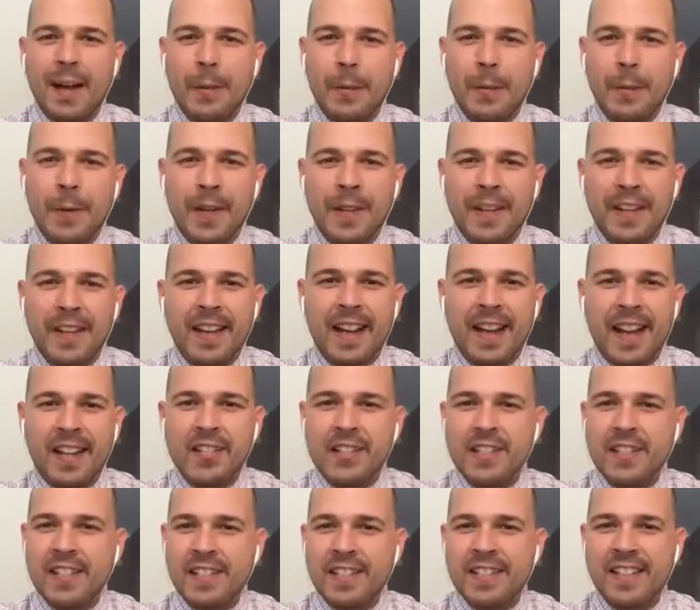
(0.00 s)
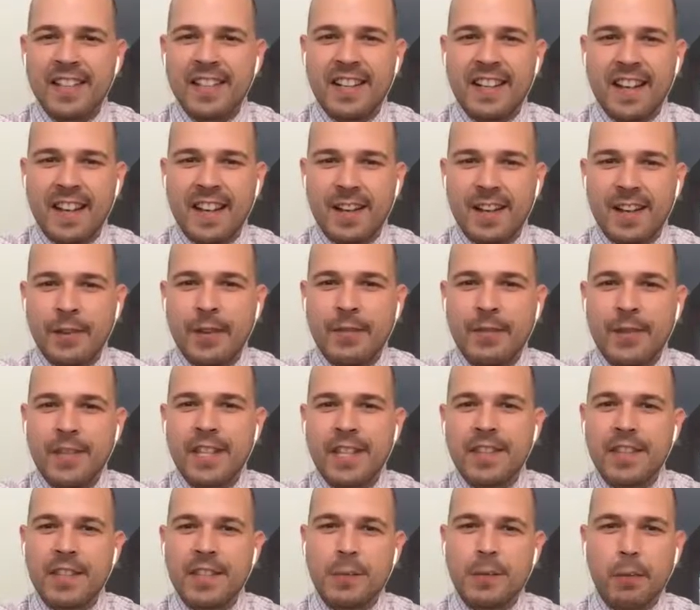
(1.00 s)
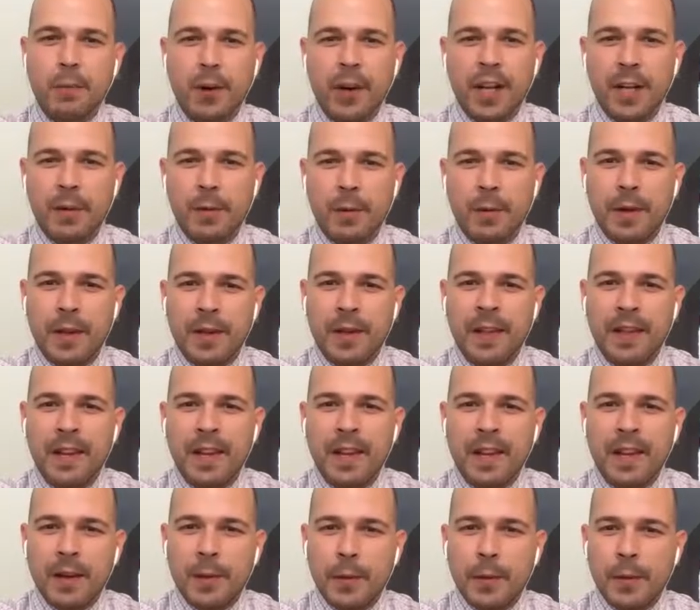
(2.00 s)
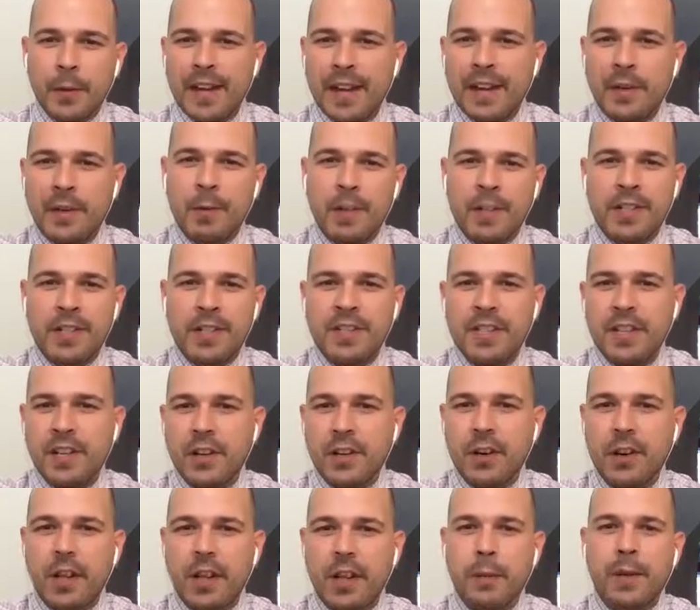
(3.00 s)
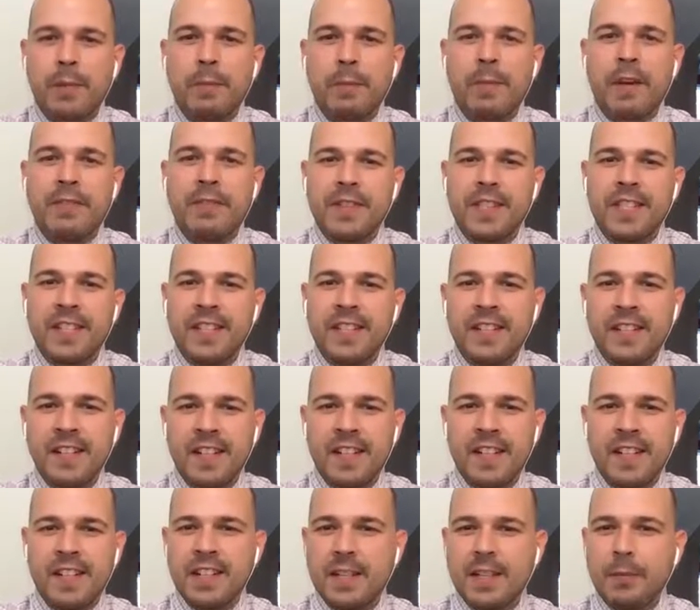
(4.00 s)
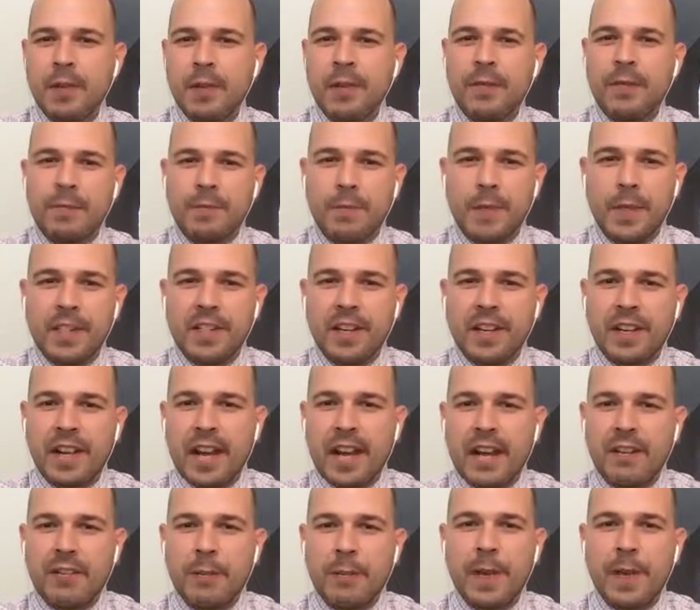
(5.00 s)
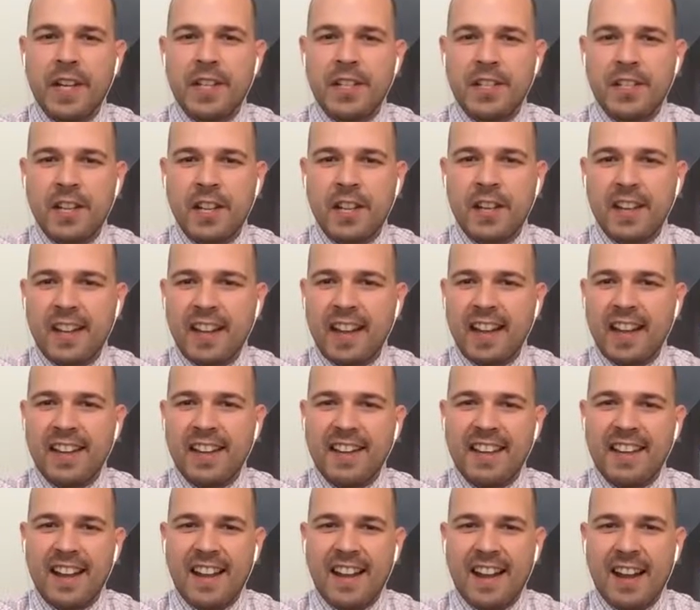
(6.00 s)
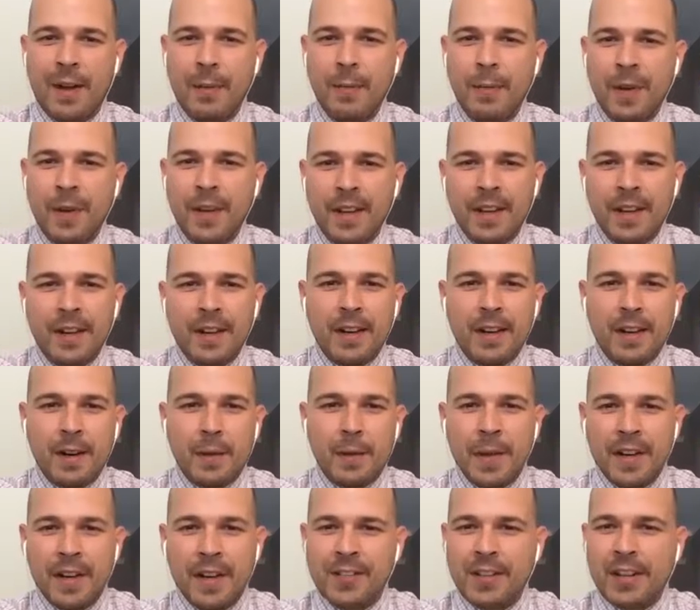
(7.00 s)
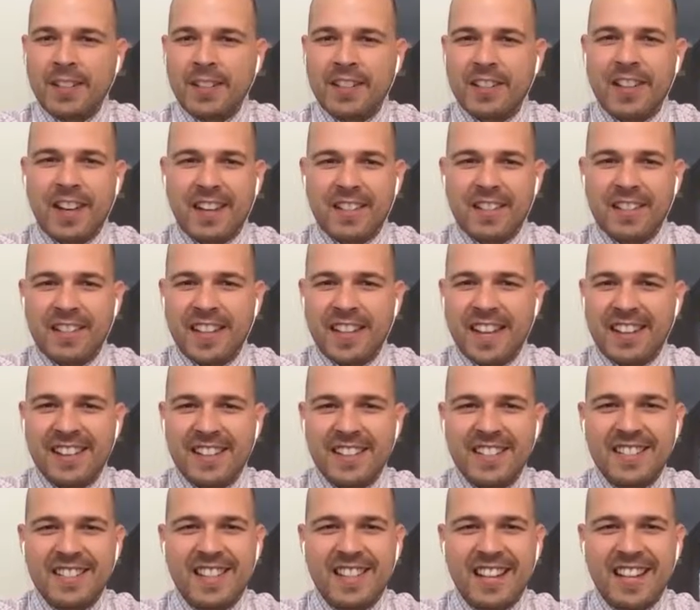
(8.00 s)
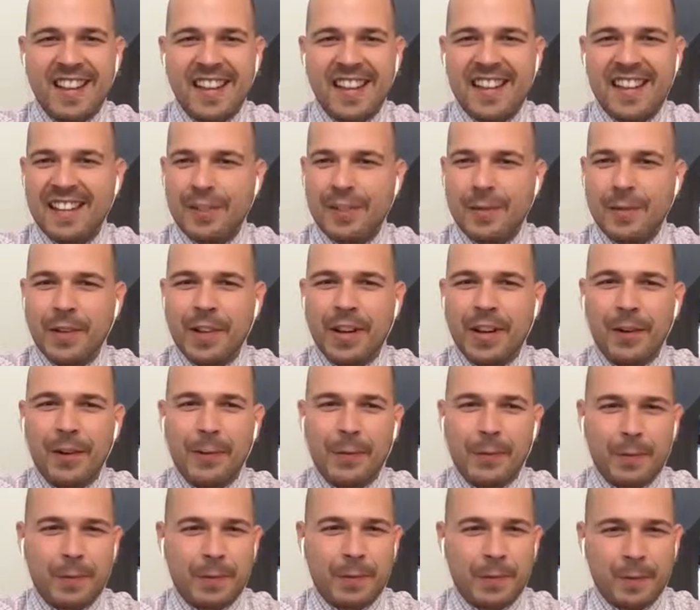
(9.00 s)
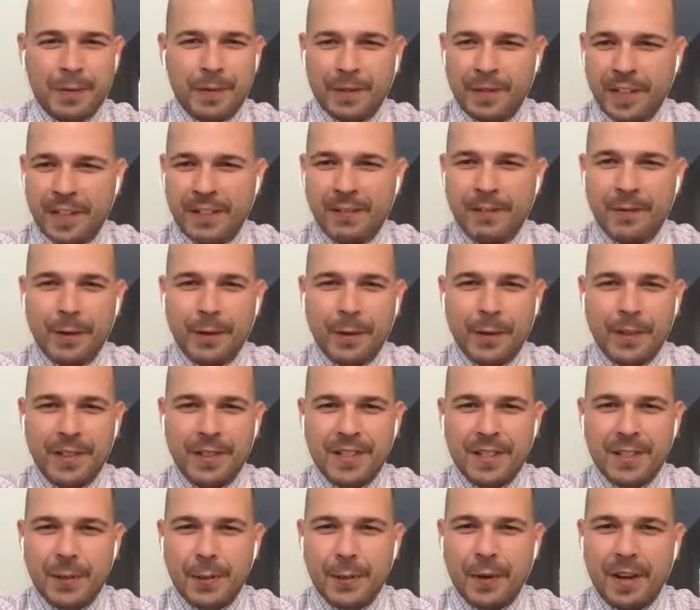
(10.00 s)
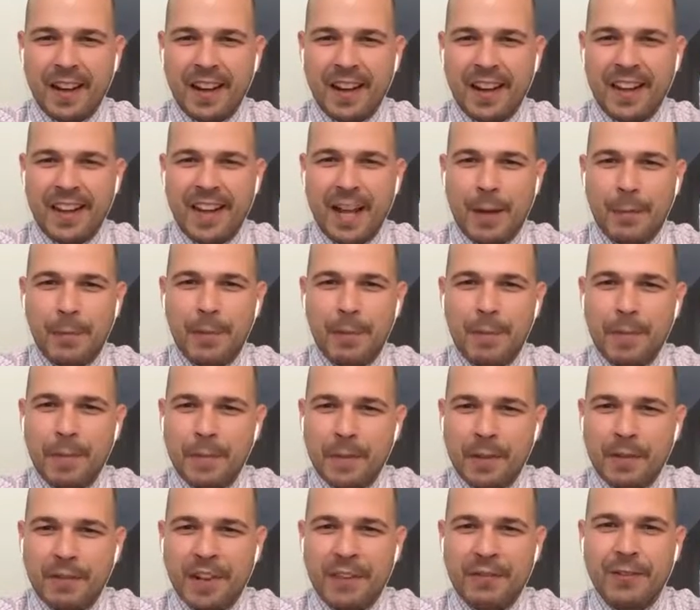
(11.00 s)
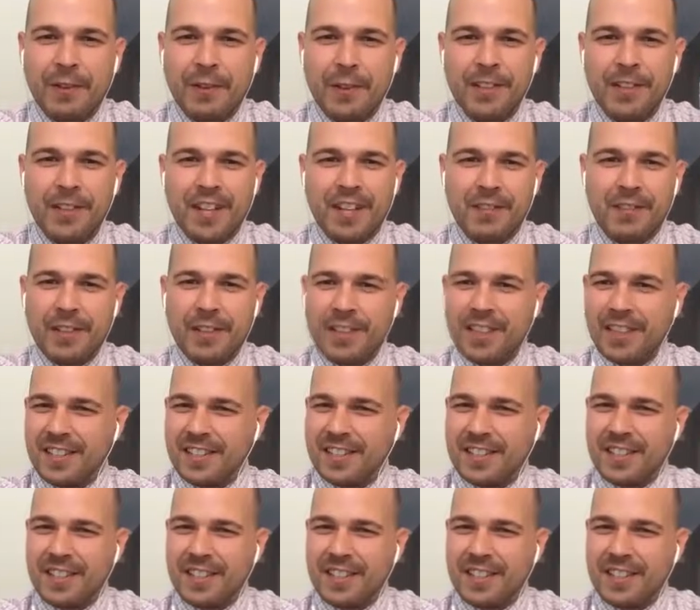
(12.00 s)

We actually did a visit this morning. We had an emergency call at one of my facilities, and we took care of a patient. And we're here to talk to Dr. Daniels today, and looking forward to helping prevent falls and everything.